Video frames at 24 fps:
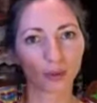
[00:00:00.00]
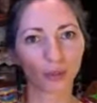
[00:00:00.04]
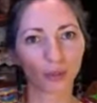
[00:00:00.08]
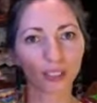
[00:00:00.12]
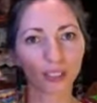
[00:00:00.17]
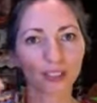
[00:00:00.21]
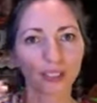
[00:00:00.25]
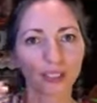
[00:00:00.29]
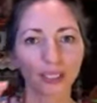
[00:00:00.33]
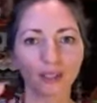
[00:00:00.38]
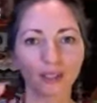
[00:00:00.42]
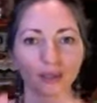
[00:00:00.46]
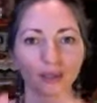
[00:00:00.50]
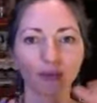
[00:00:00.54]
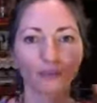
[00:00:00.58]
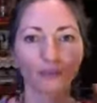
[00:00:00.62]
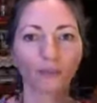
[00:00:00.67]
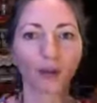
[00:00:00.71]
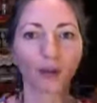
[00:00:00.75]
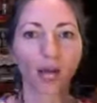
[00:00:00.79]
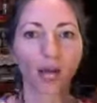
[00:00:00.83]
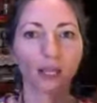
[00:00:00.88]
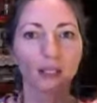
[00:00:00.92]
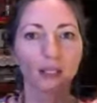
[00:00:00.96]
It's like a
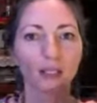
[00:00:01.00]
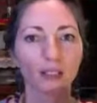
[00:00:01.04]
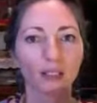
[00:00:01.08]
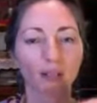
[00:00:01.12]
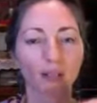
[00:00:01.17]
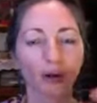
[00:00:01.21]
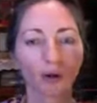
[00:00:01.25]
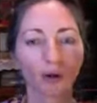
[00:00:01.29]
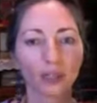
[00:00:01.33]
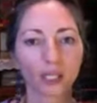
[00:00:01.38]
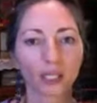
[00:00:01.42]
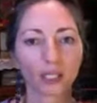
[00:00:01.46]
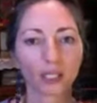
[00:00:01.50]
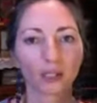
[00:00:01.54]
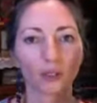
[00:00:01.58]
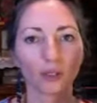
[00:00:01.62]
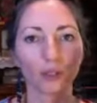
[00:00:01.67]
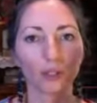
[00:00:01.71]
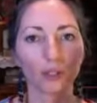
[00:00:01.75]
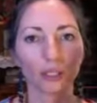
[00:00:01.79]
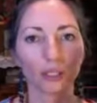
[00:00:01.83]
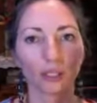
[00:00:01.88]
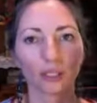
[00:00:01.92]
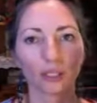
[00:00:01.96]
fan or an
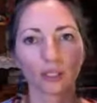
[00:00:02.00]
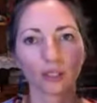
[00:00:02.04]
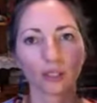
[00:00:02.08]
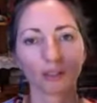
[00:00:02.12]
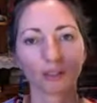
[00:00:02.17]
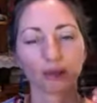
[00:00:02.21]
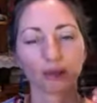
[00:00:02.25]
accordion.